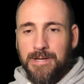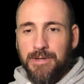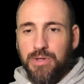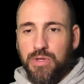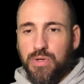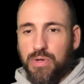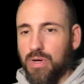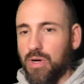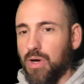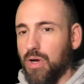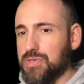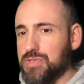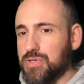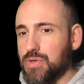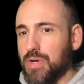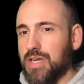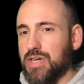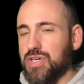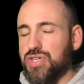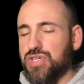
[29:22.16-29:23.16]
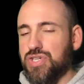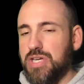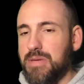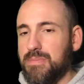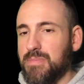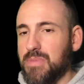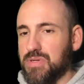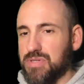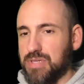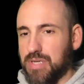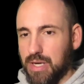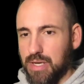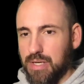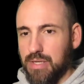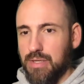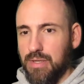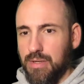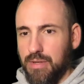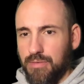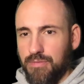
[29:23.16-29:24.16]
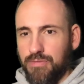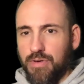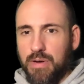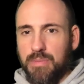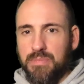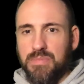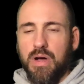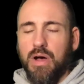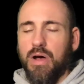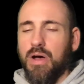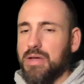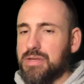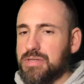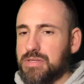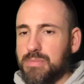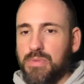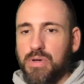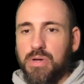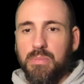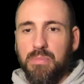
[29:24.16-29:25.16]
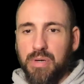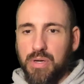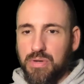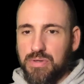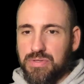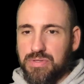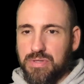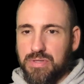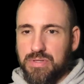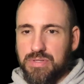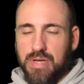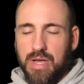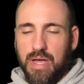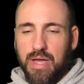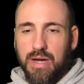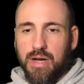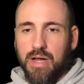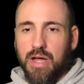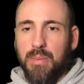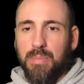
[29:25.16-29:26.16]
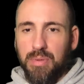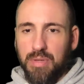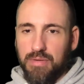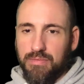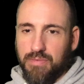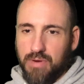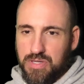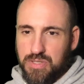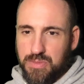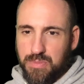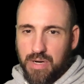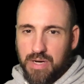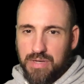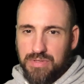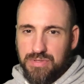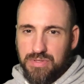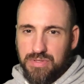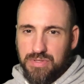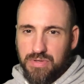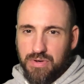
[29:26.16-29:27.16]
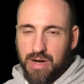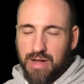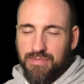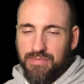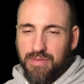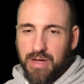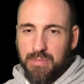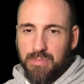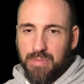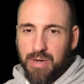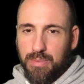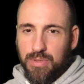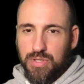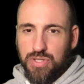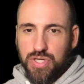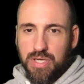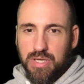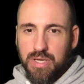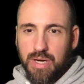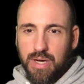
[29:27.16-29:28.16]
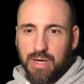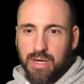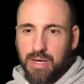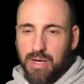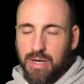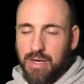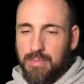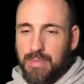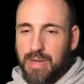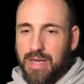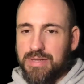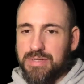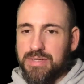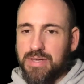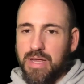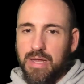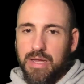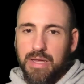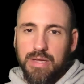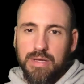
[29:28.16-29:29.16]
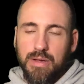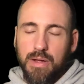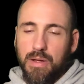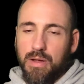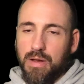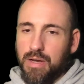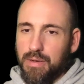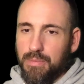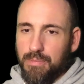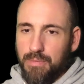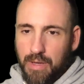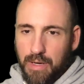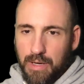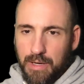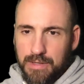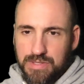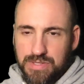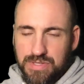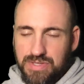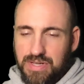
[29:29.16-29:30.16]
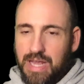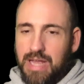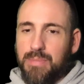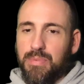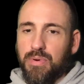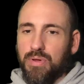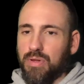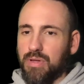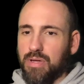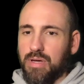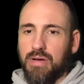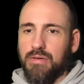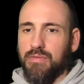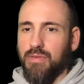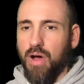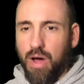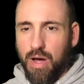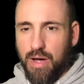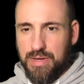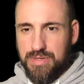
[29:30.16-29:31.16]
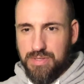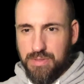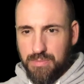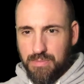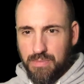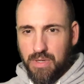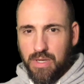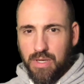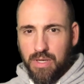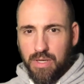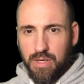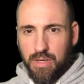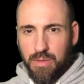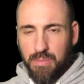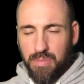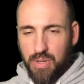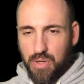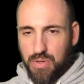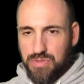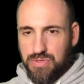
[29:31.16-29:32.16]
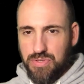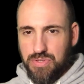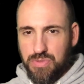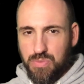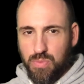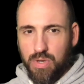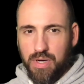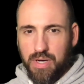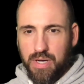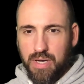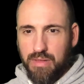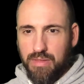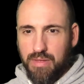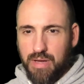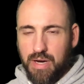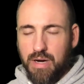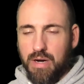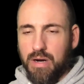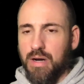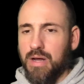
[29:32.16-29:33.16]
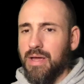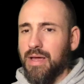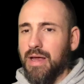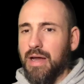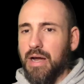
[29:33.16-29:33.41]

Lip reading: You can also get sheet music from awesome composers at a couple of our sponsors. GraphitePublishing.com has a stable of awesome composers working there.